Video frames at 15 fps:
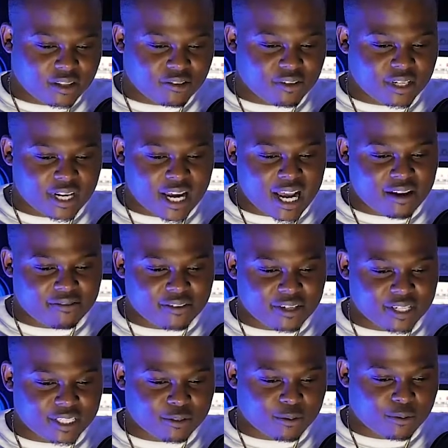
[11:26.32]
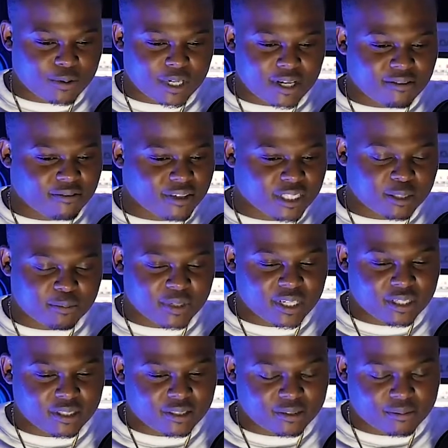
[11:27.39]
three and a half years or whatever it's
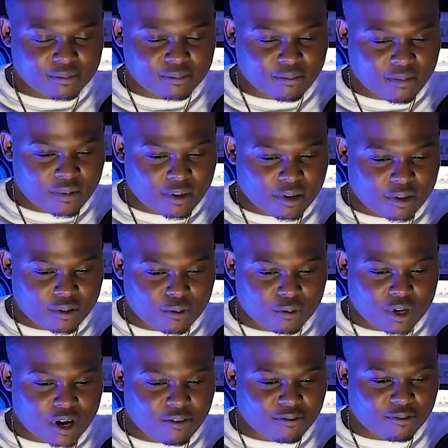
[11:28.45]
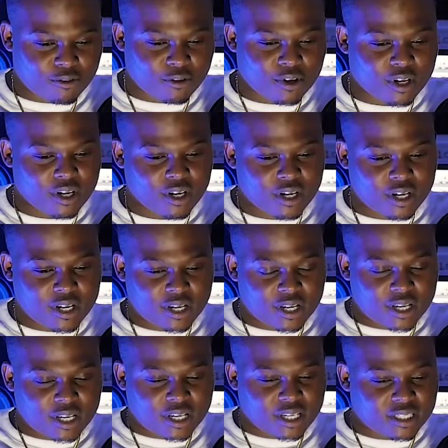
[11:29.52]
been going on for,
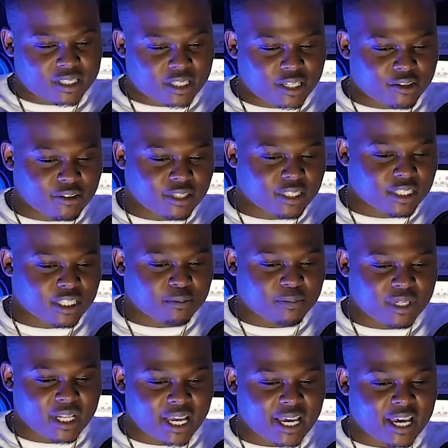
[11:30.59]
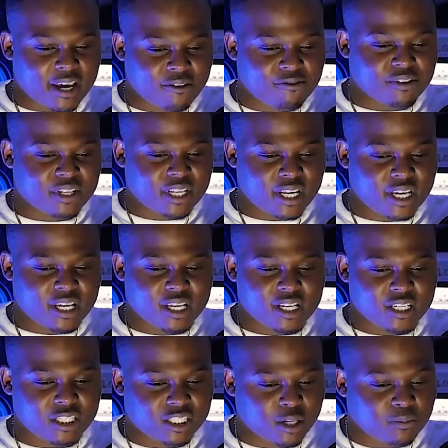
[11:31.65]
it's literally just been like every
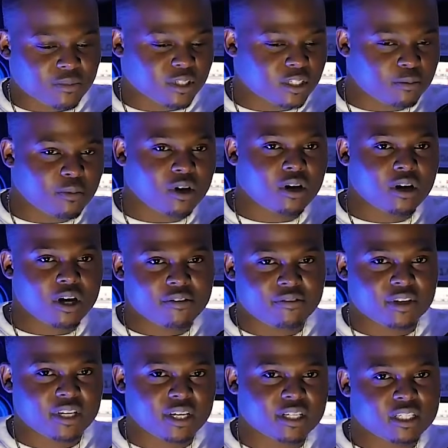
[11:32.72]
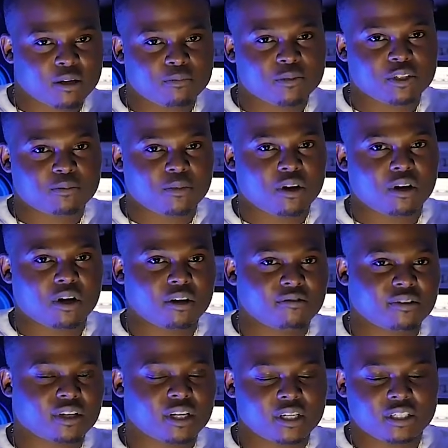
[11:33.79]
day something small, every day something small,
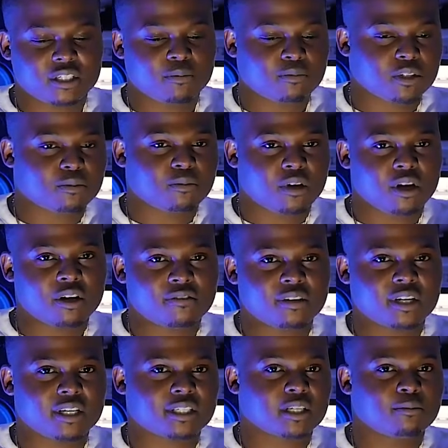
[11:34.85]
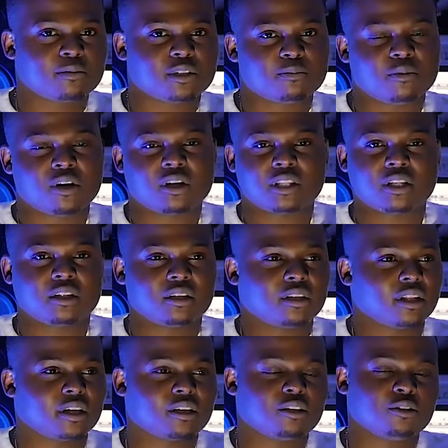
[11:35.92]
every day something small, every day something small. And
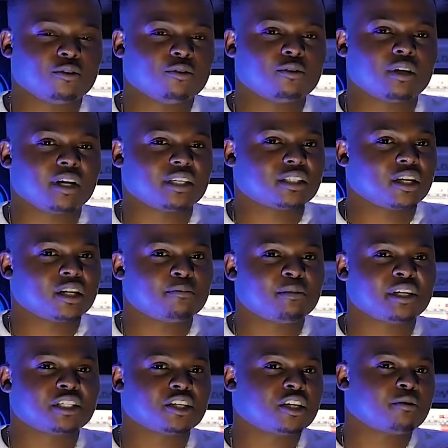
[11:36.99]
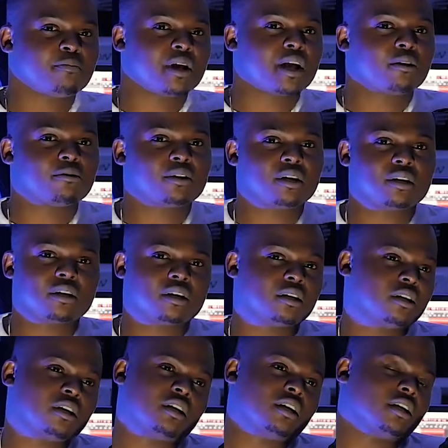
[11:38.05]
then, like, you know, I started my journey back when
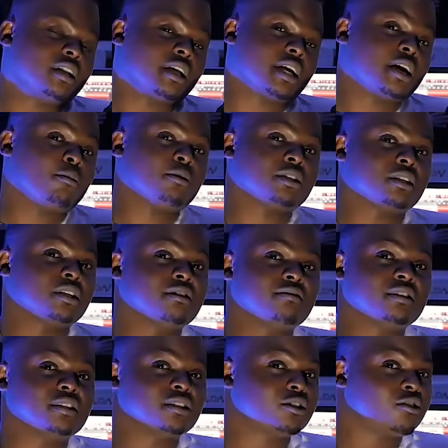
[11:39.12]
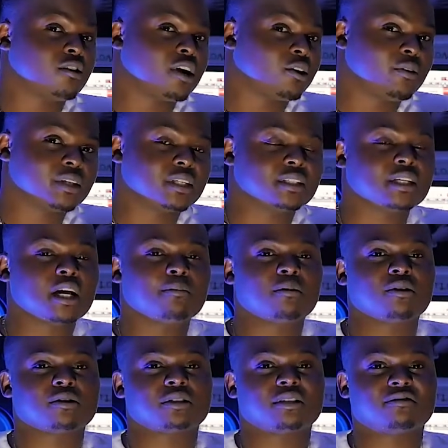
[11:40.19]
uh, like I wasn't living in Toronto at the time.
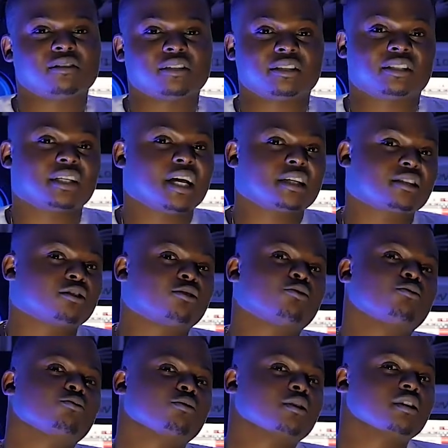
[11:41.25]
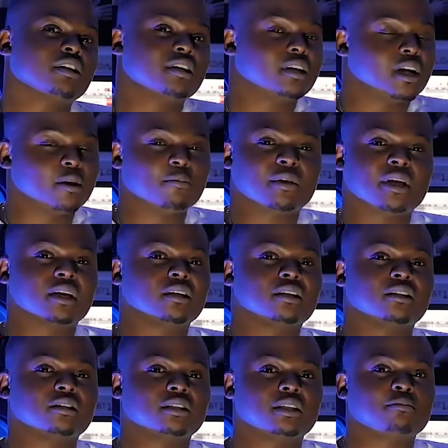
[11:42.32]
I was living in Saskatoon. I'm going to get a
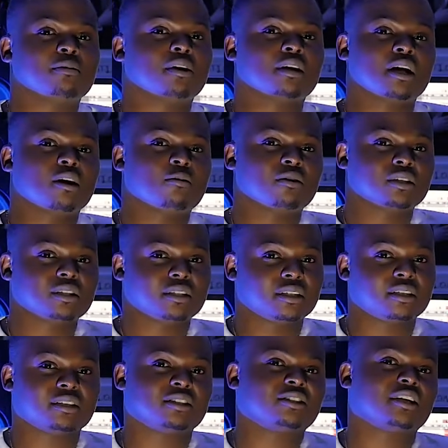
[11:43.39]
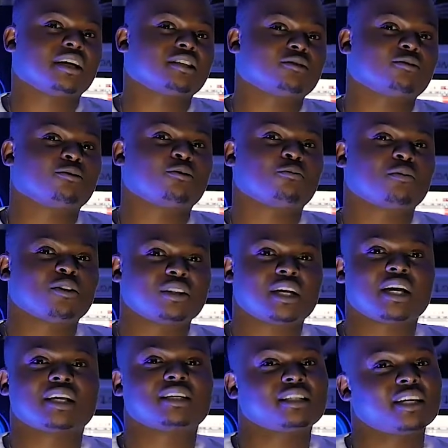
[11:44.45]
little deep on that one still. You guys don't know about
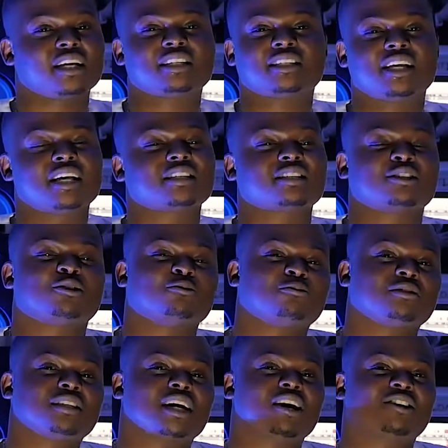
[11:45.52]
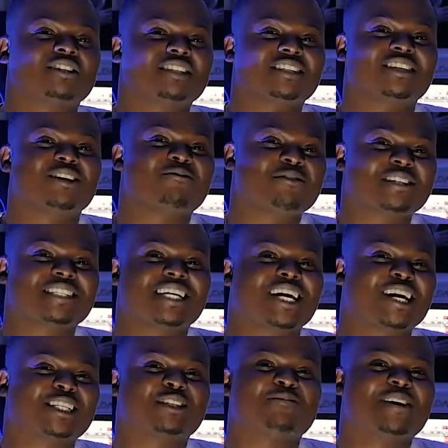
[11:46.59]
that. Saskatoon town, you know what I mean?
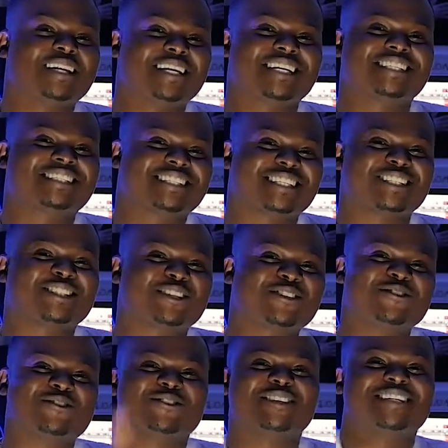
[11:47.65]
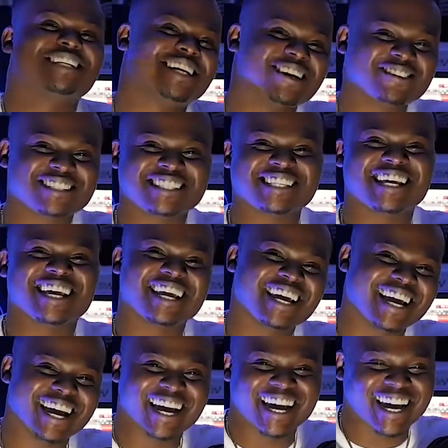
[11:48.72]
Shout out to my niggas in the tune, you know what I'm saying?